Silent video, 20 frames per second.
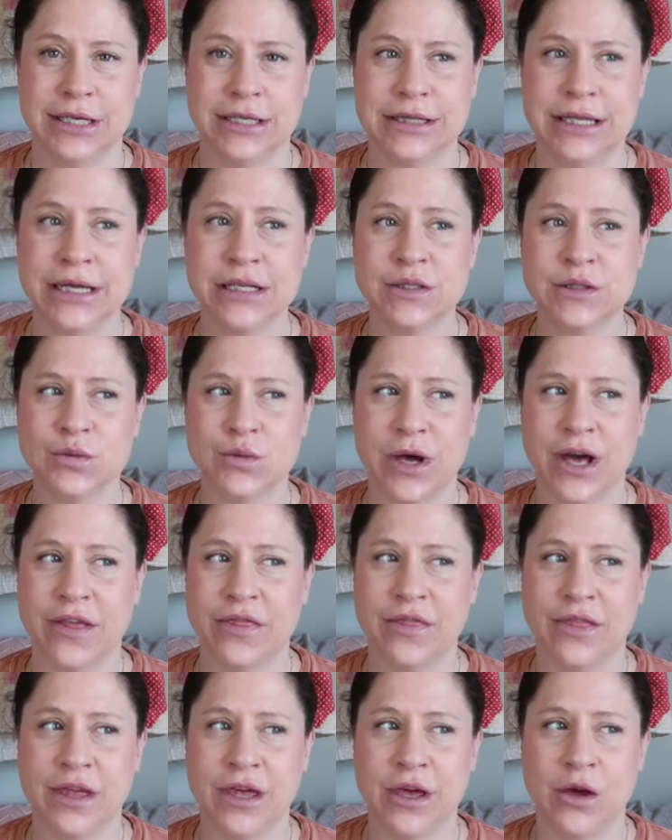And that's, I
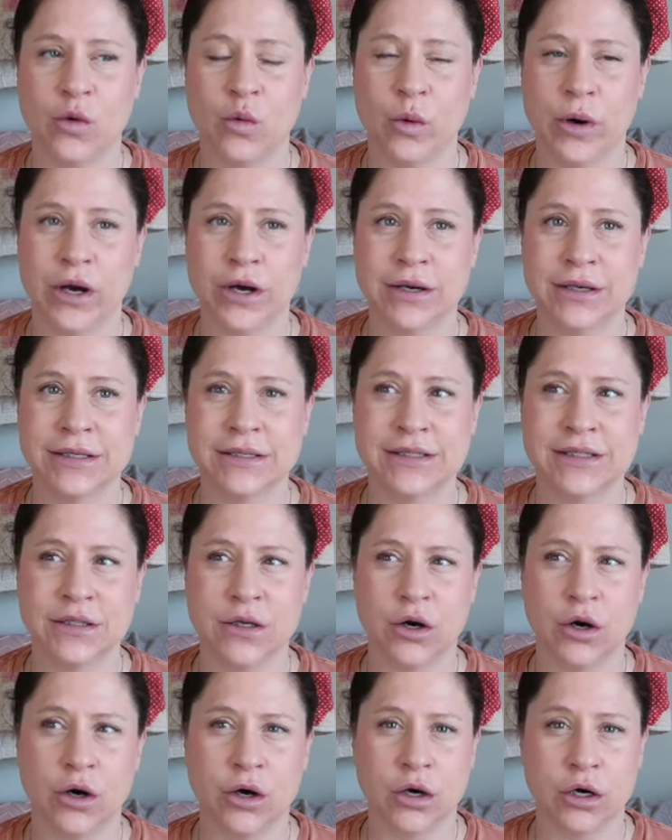think, where it's
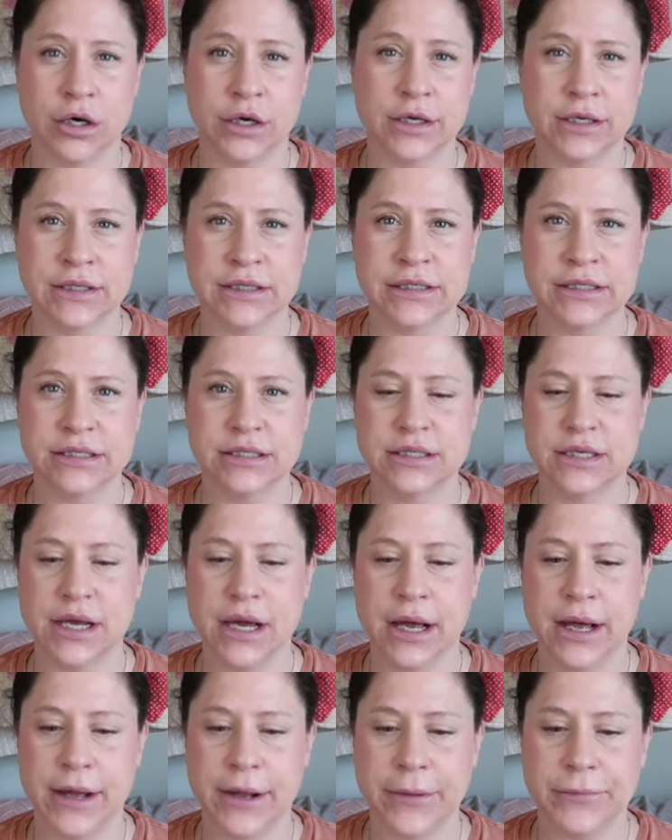the hardest,
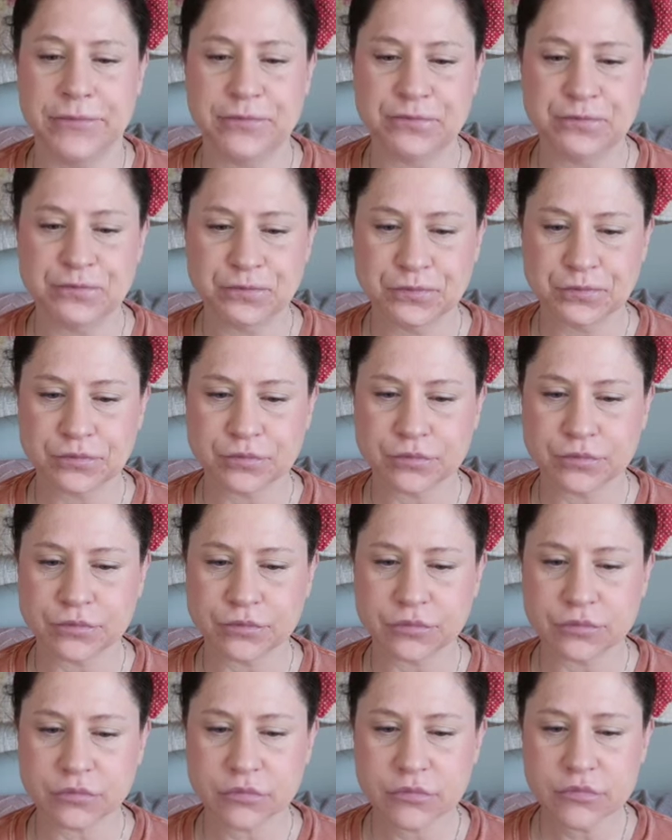um
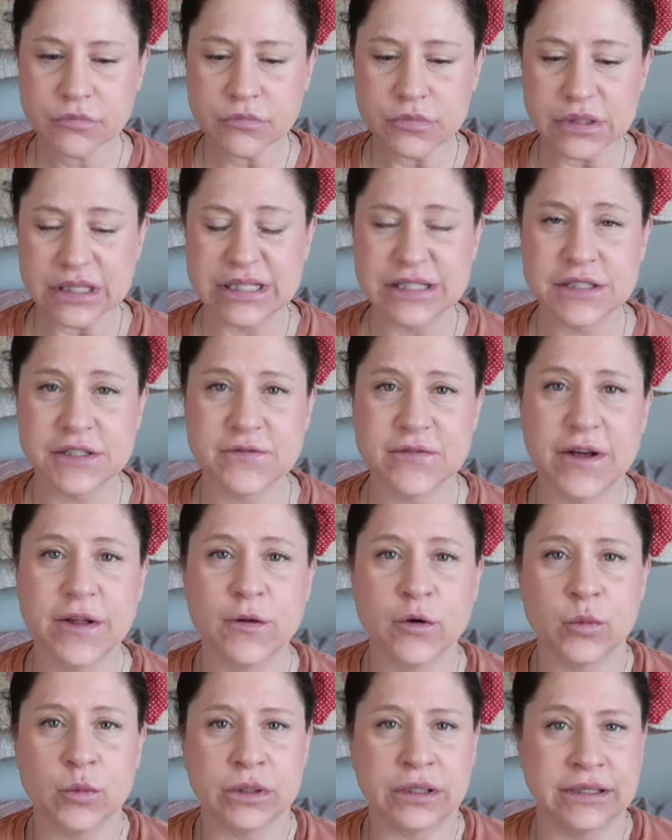is
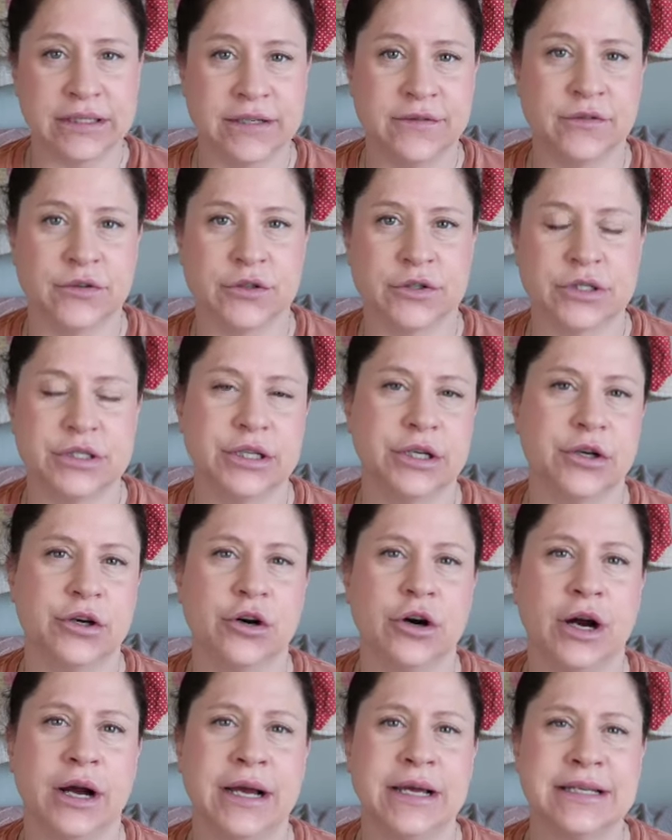fellow believers in
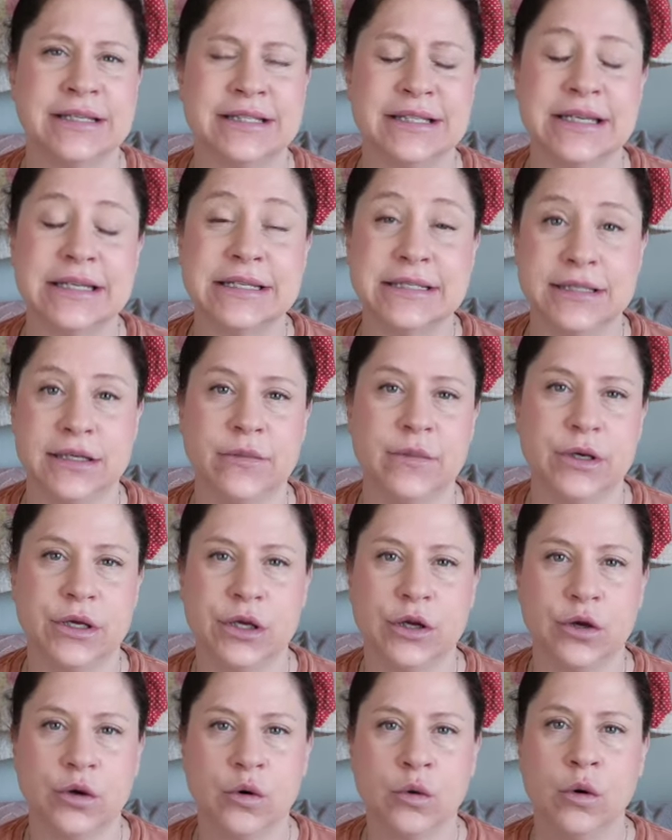Christ condemning
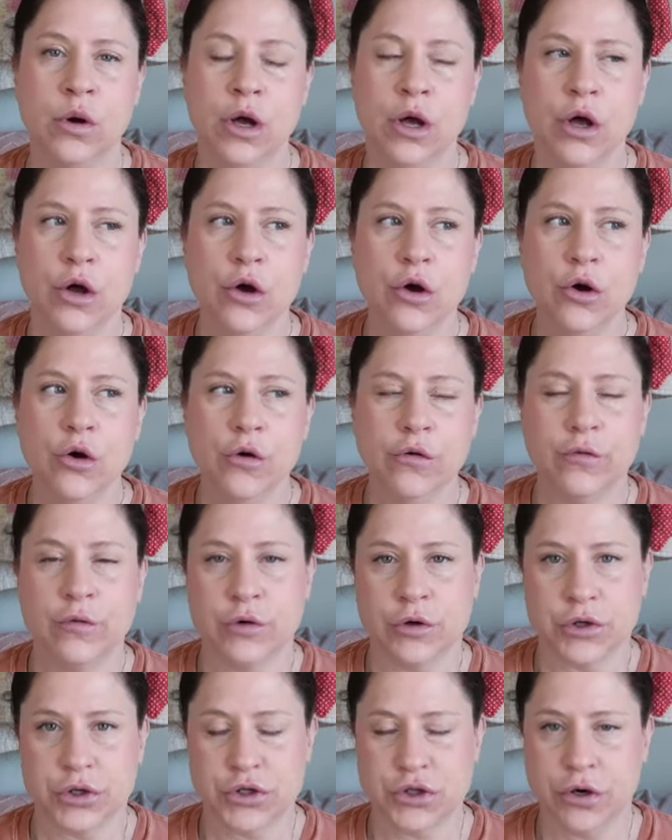you
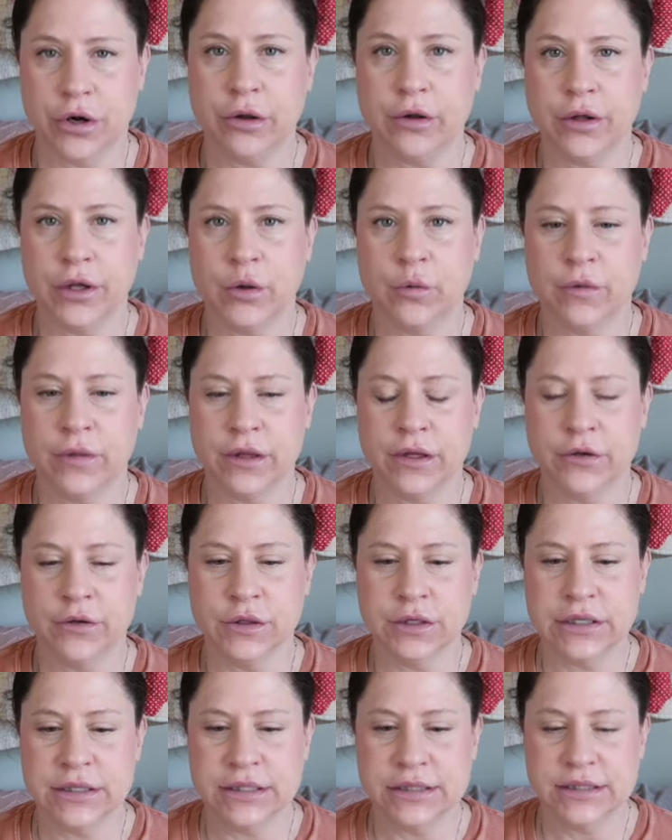for struggling with
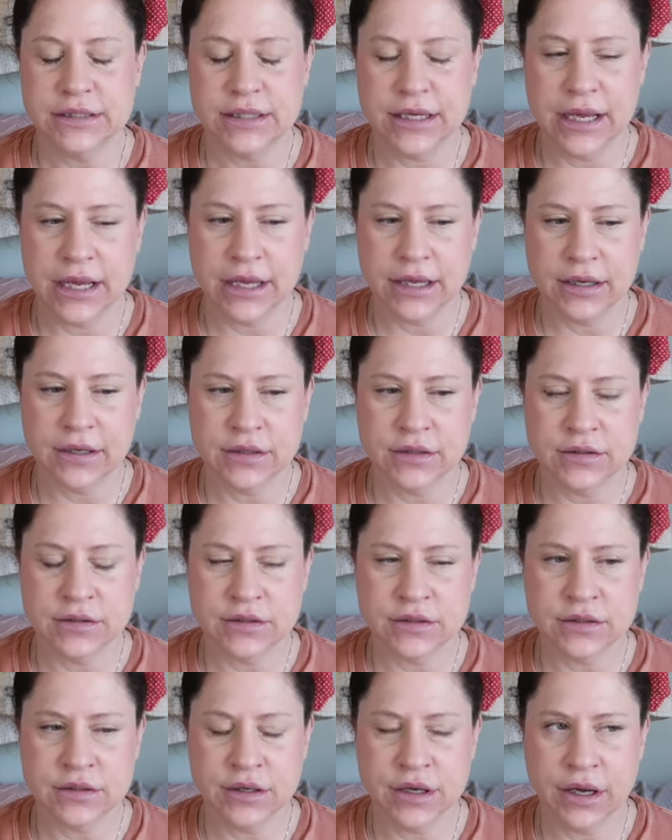illness.
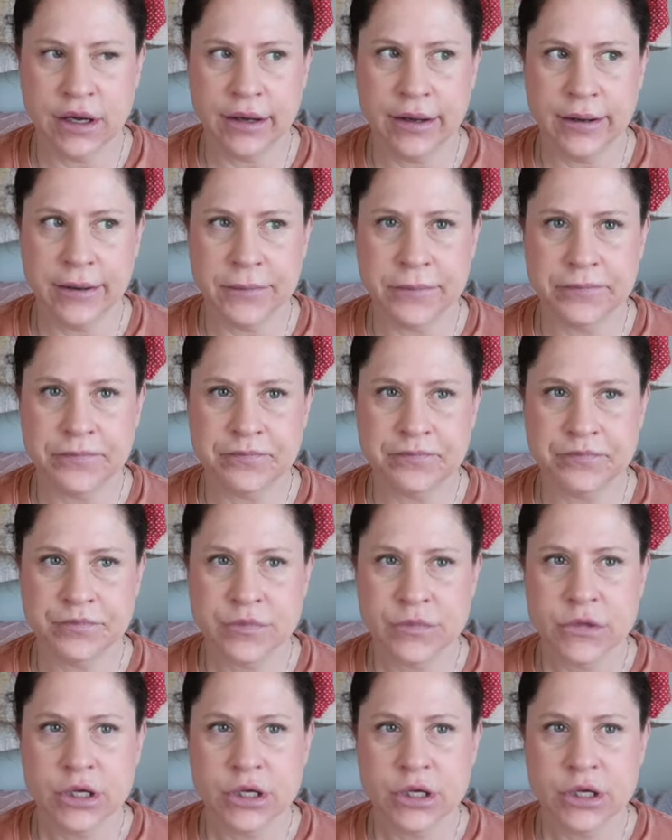And um